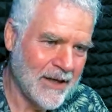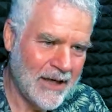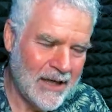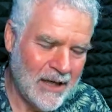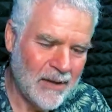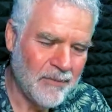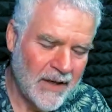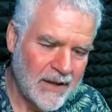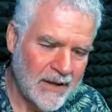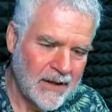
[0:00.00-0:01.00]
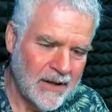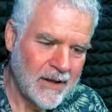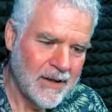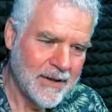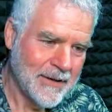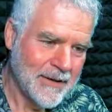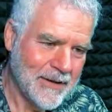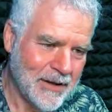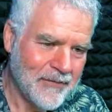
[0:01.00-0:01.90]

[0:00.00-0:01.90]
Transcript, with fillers: mm-hmm. Um, you know,